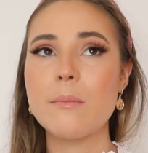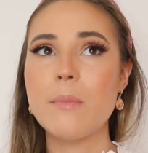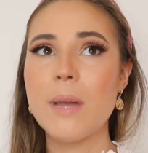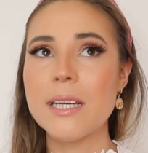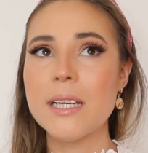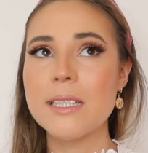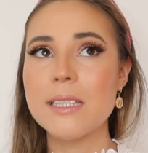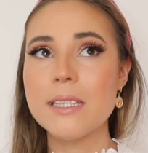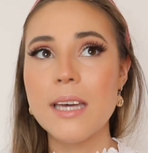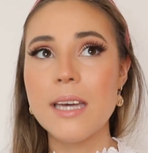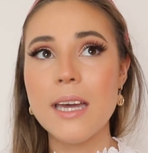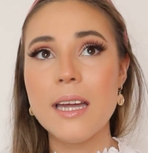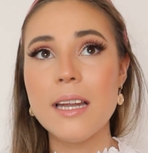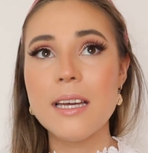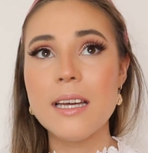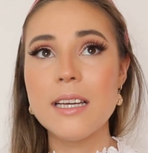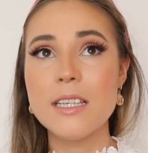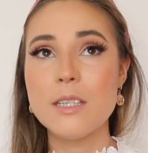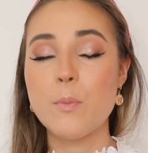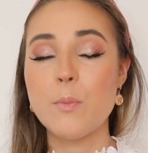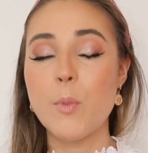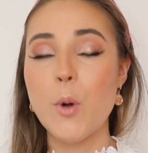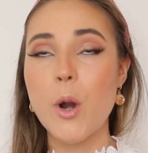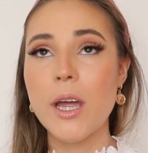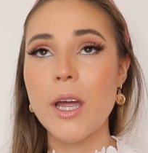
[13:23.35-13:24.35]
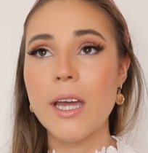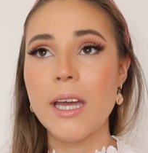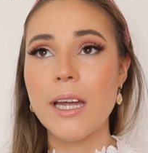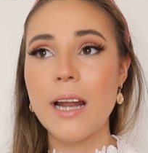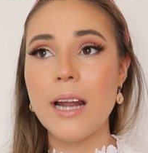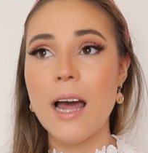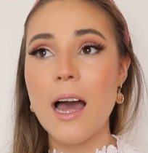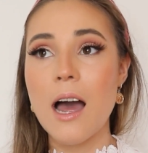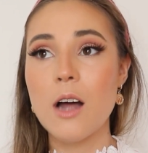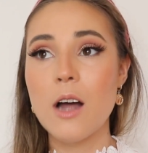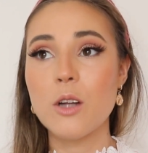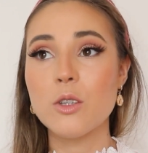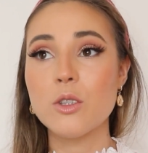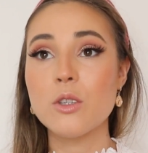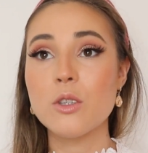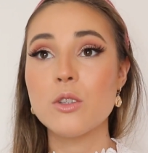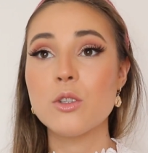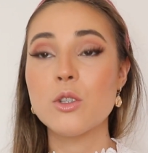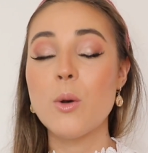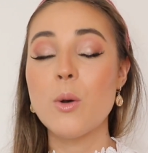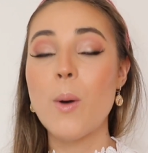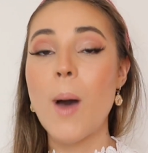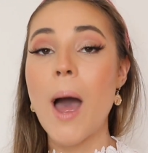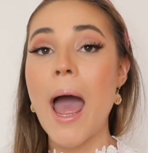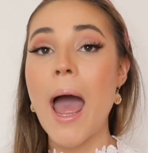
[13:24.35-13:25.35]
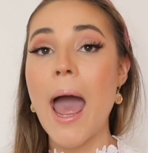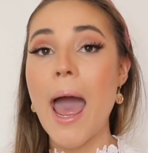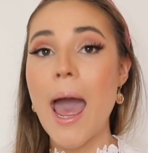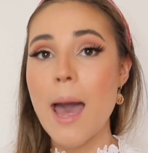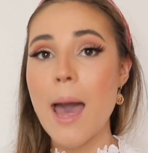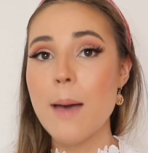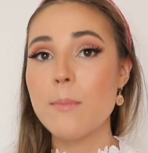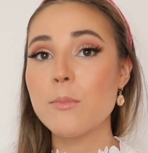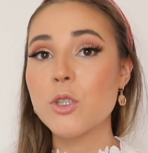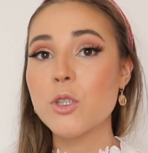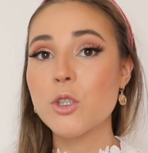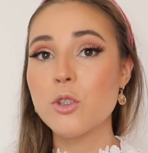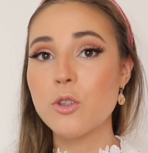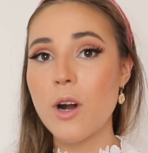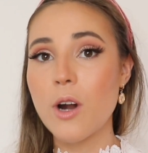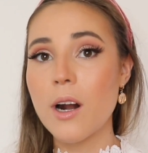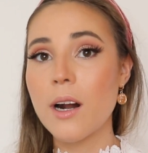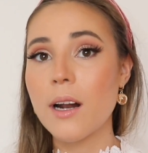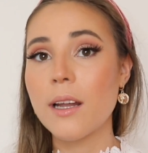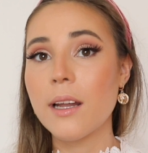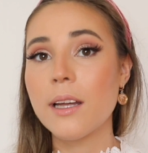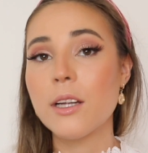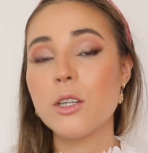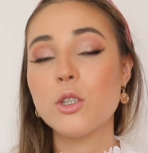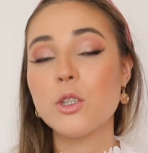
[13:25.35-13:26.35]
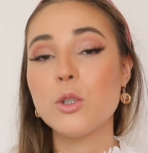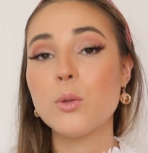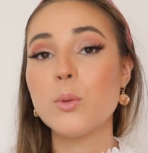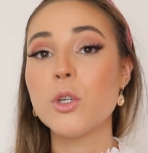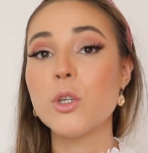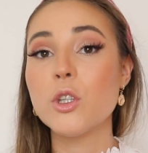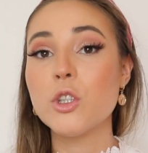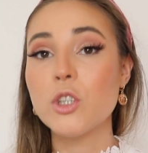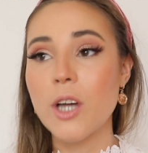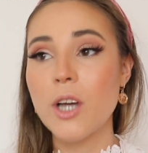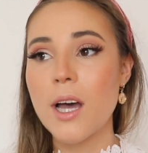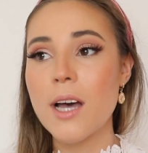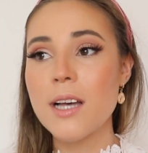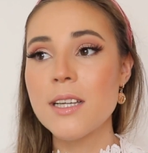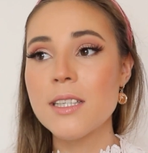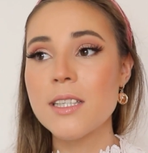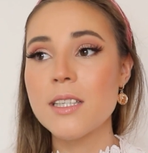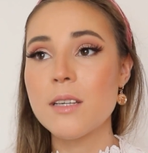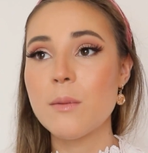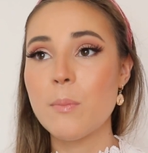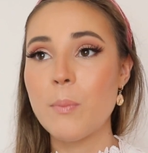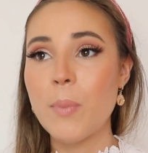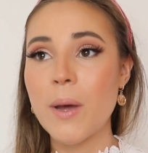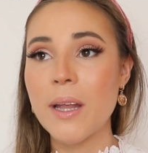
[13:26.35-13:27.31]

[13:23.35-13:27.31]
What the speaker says: my skin is breaking out, so I am struggling to adjust.